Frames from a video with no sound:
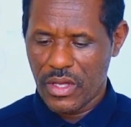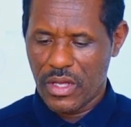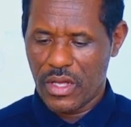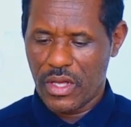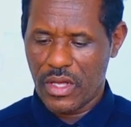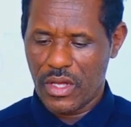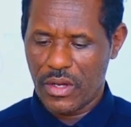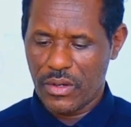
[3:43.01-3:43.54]

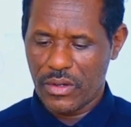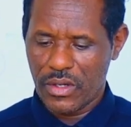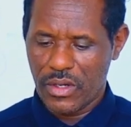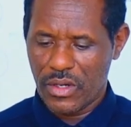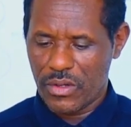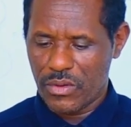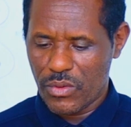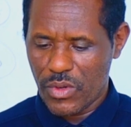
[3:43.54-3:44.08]

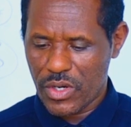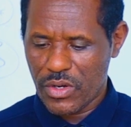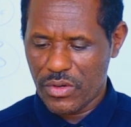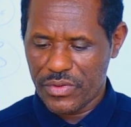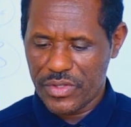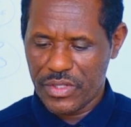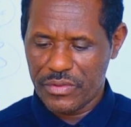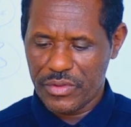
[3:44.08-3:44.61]
or work
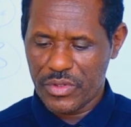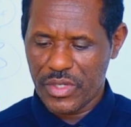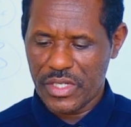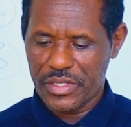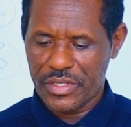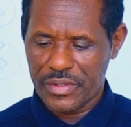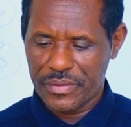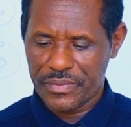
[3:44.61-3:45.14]
of
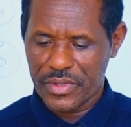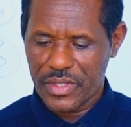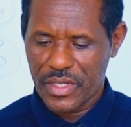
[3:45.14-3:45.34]
individuals.